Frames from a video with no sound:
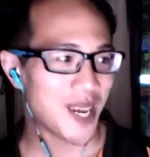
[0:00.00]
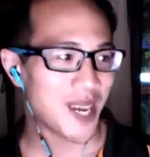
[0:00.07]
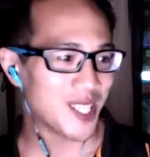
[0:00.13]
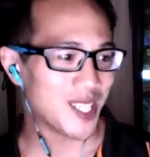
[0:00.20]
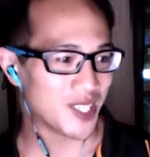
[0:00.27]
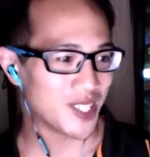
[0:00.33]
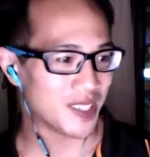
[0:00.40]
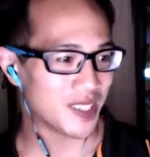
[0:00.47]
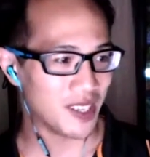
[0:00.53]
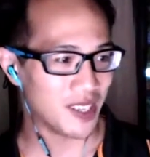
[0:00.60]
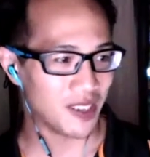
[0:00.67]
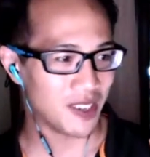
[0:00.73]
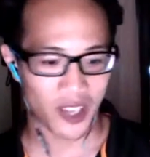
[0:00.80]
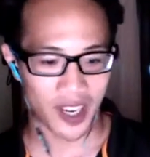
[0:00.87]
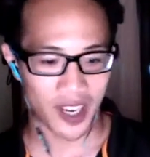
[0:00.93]
just,
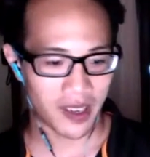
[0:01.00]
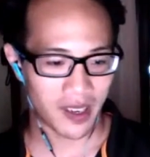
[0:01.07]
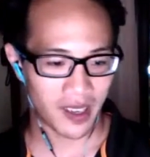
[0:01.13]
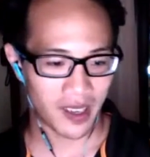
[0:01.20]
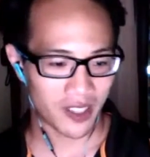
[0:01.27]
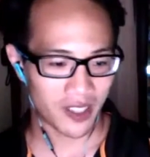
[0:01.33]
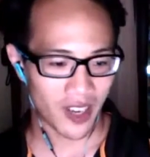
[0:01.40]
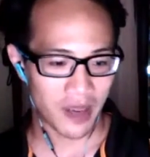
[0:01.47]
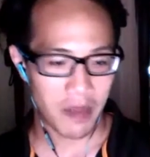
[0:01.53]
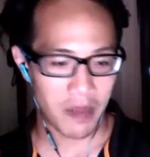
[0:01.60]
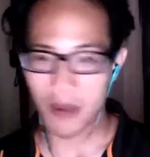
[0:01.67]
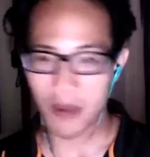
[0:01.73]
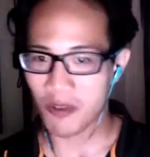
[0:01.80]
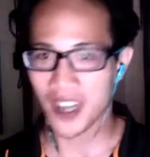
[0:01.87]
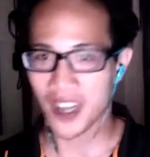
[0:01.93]
trying to
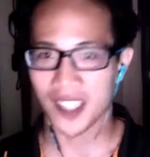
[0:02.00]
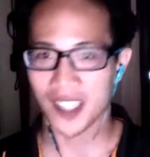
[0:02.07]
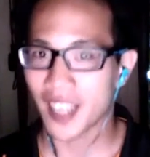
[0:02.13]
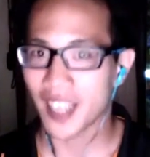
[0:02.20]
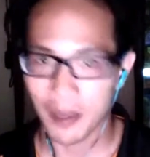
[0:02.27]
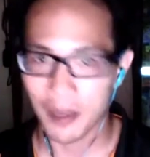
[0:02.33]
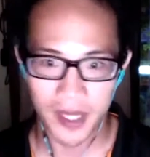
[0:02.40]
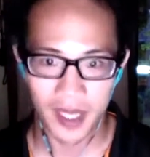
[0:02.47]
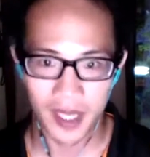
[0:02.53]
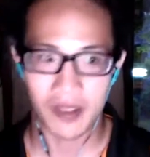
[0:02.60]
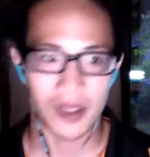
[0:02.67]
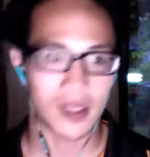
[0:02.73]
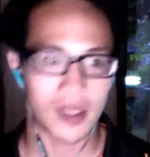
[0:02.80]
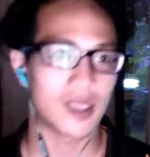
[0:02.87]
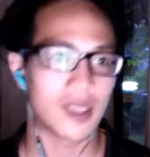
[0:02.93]
memorize setups and
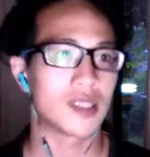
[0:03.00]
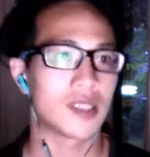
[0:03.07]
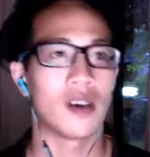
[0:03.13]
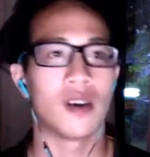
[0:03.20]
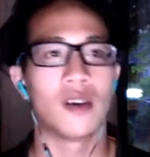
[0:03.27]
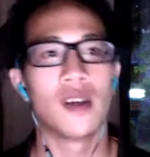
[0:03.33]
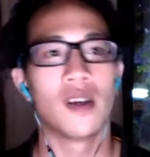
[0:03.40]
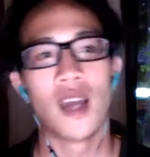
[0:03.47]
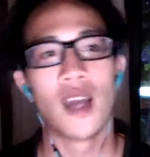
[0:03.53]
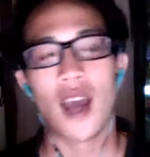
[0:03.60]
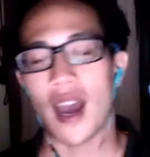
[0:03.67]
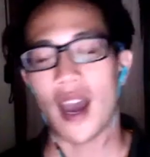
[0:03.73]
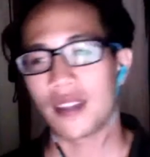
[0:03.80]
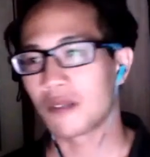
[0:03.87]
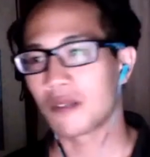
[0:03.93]
everything. So
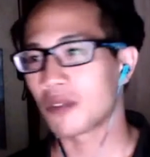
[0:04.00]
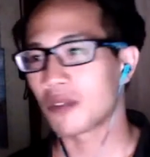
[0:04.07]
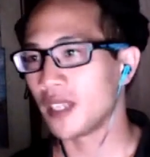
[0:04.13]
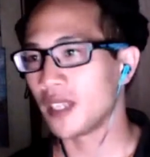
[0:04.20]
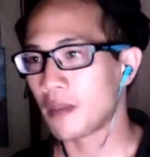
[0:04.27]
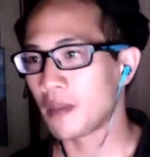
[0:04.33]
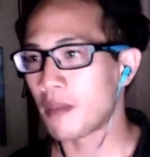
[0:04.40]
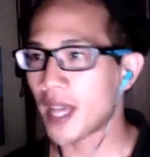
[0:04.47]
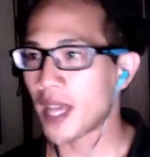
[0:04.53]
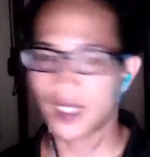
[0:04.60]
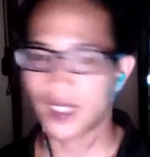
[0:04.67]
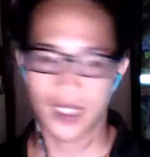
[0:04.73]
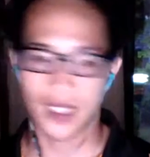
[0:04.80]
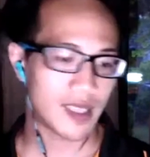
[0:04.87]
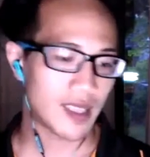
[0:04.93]
I think really the
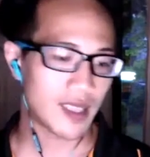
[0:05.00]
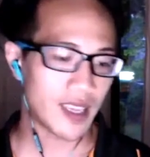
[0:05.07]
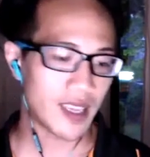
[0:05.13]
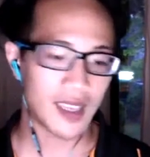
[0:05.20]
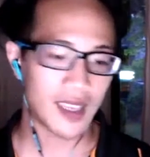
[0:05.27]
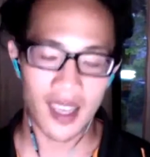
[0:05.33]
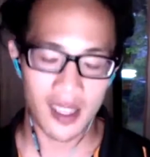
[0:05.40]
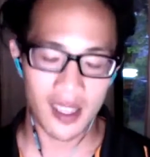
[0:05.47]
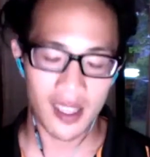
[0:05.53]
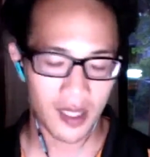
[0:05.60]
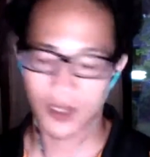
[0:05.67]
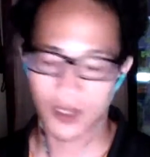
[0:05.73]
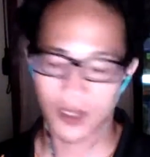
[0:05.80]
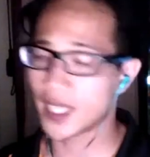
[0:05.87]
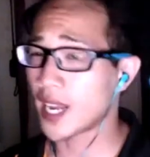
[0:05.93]
best thing that you
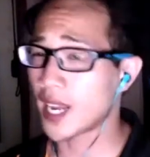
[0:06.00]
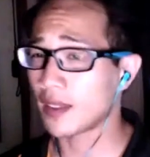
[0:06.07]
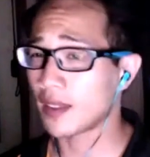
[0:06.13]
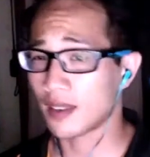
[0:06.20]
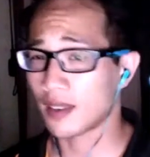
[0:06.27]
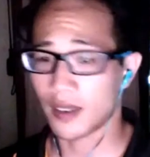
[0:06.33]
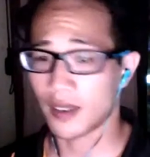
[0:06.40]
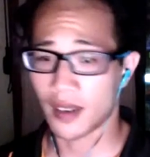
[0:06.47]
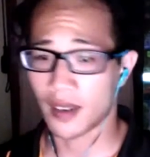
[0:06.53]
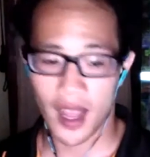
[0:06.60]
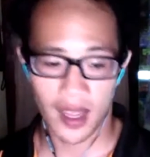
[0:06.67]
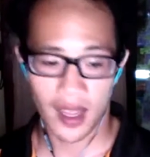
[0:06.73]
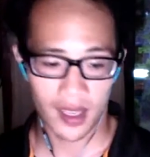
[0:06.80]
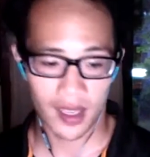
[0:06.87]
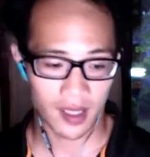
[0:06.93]
can do is get out there
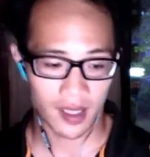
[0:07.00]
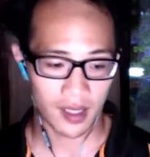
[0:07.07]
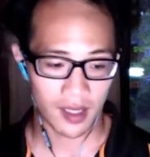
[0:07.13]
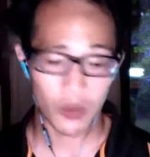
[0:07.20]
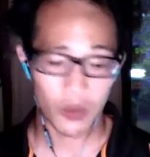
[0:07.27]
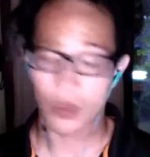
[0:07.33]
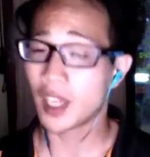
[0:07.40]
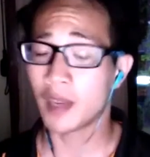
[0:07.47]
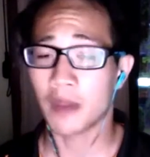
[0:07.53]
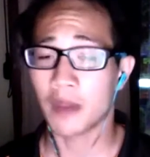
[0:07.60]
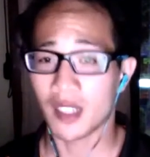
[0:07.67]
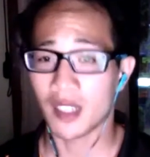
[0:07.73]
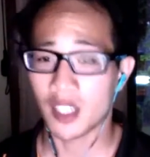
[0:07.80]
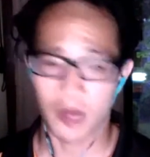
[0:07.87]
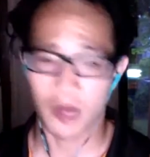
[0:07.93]
and don't think about
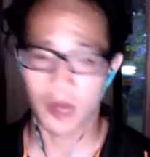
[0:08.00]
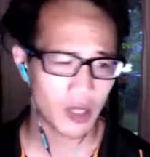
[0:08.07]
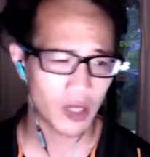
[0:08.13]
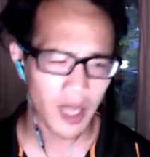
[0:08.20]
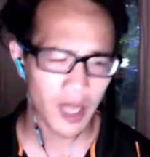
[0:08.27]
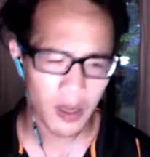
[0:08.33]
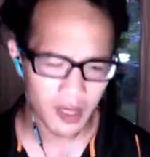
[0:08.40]
it too much. Don't get